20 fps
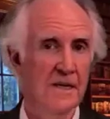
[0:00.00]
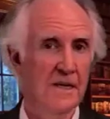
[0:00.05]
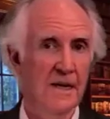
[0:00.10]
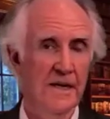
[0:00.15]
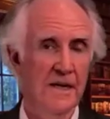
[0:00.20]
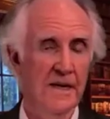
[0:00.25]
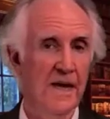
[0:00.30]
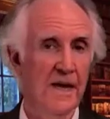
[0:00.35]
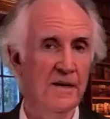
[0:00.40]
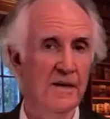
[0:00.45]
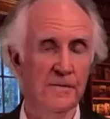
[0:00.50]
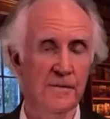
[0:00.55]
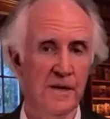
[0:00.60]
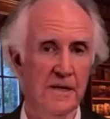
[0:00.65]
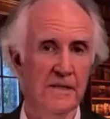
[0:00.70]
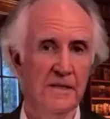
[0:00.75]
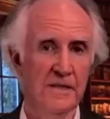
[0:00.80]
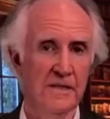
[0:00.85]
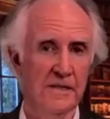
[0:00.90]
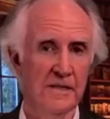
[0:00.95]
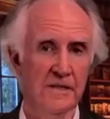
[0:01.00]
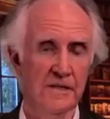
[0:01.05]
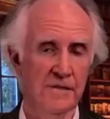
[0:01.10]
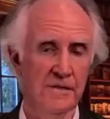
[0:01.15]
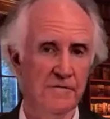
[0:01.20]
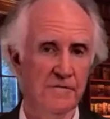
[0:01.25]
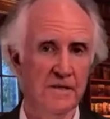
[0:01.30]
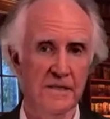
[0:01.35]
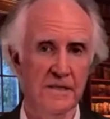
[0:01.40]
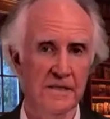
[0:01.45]
And Howard by then had sort of
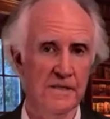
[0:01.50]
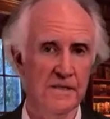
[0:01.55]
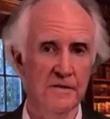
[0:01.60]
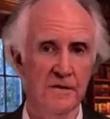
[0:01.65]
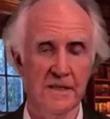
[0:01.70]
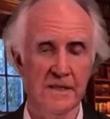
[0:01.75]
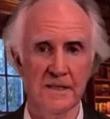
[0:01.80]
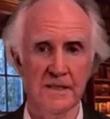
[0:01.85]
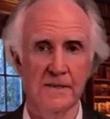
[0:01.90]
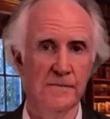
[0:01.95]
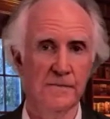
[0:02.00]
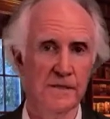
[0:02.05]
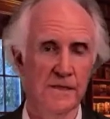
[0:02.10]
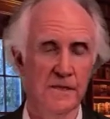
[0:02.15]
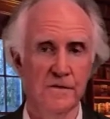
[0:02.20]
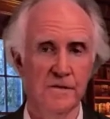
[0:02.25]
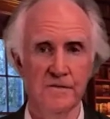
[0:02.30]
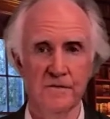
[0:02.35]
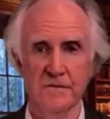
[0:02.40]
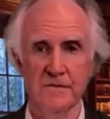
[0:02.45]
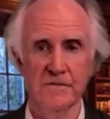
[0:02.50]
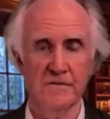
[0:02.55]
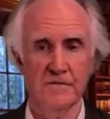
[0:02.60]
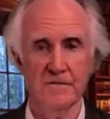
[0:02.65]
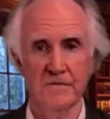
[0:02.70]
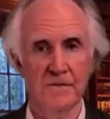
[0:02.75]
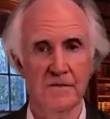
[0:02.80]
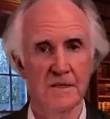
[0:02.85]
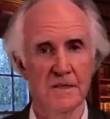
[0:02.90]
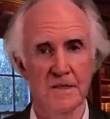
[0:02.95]
reconstructed himself,
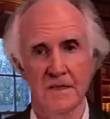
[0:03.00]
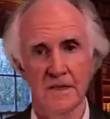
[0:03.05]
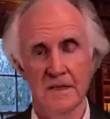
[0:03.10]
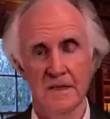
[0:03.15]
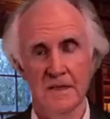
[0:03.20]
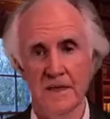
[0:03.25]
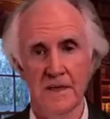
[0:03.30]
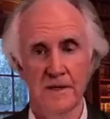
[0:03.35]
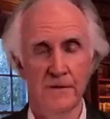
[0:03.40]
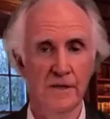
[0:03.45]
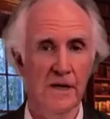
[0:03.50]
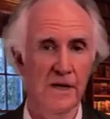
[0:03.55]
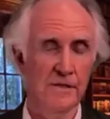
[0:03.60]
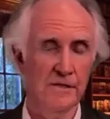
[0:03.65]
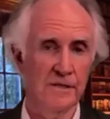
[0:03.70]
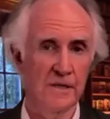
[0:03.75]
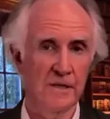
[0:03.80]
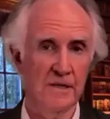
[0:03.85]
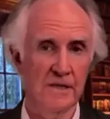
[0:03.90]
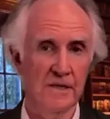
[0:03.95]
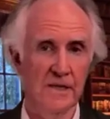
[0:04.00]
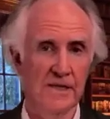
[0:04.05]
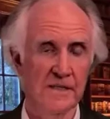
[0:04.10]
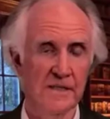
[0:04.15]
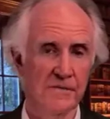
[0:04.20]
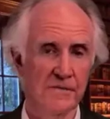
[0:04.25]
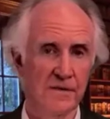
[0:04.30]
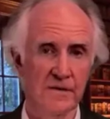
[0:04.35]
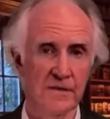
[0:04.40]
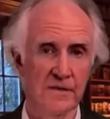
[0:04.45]
and he goes on and has a
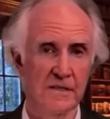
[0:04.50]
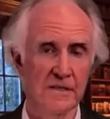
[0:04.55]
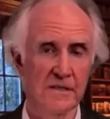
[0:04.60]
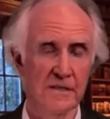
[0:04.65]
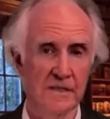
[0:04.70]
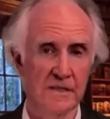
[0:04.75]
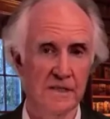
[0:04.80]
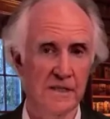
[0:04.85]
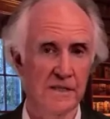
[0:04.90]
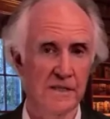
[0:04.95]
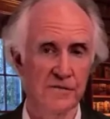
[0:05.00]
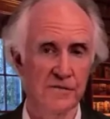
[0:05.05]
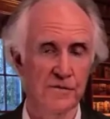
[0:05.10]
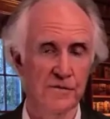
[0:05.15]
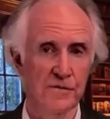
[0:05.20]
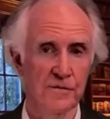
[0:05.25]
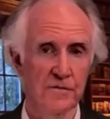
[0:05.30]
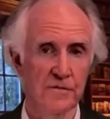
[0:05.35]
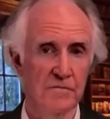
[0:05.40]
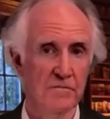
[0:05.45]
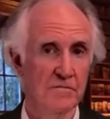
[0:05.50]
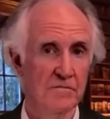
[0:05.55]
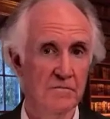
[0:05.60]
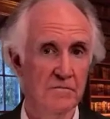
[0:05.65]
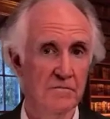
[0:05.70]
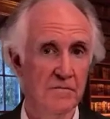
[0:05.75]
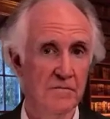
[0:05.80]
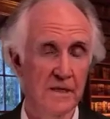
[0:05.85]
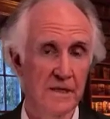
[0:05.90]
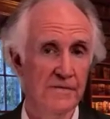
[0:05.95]
very successful
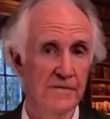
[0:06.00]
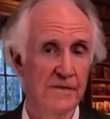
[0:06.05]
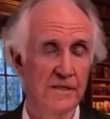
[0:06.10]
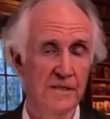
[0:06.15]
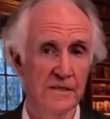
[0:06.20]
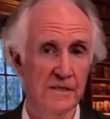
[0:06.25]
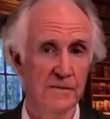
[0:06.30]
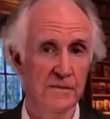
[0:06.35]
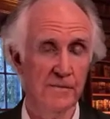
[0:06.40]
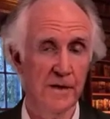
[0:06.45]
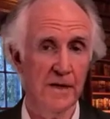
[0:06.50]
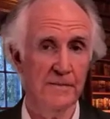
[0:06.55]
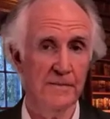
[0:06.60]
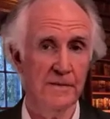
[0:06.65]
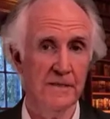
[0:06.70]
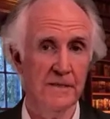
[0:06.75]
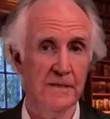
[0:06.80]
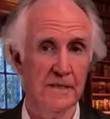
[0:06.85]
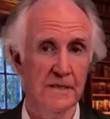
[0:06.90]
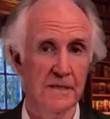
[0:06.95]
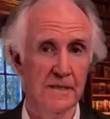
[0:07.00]
11 years as Prime Minister.